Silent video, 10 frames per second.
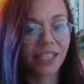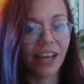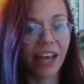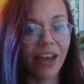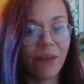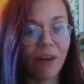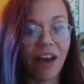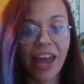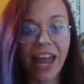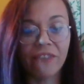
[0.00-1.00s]

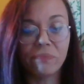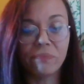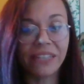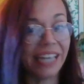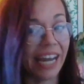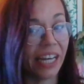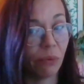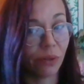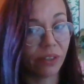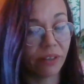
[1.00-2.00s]
I haven't seen
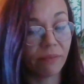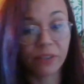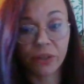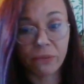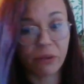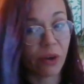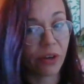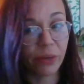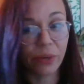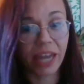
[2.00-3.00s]
anyone, don't get me wrong,
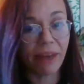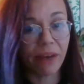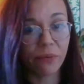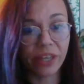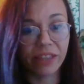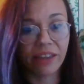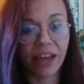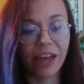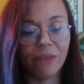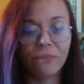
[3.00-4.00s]
it all came out with
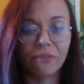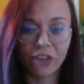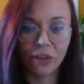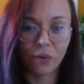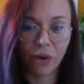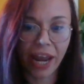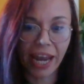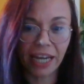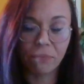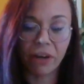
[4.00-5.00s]
for
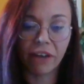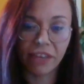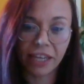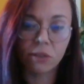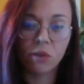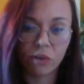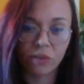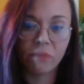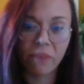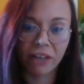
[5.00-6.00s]
Ukraine, but I think it's not
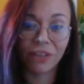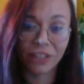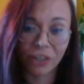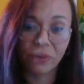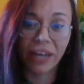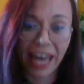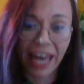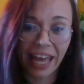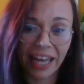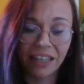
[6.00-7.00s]
so much they don't
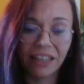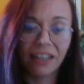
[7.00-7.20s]
care.